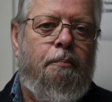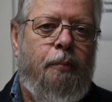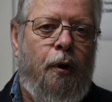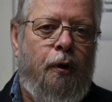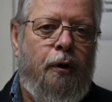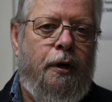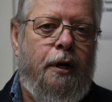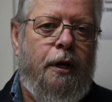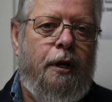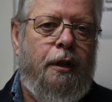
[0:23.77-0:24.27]

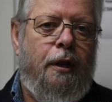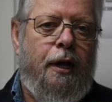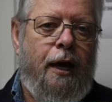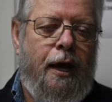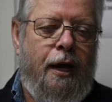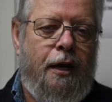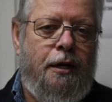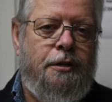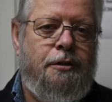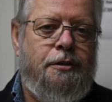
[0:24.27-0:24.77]
burning the
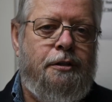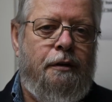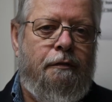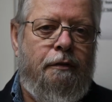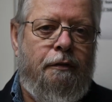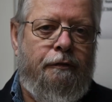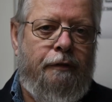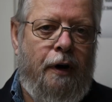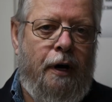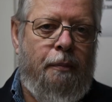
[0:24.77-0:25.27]
ends of
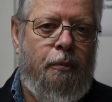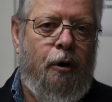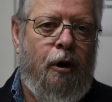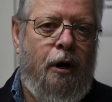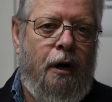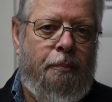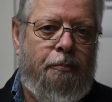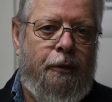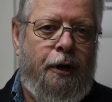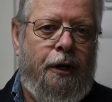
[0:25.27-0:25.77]
the fiber
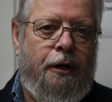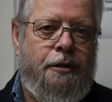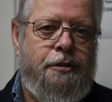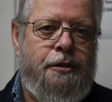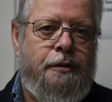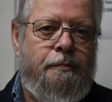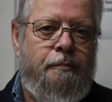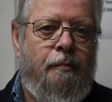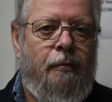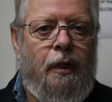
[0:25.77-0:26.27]
optics.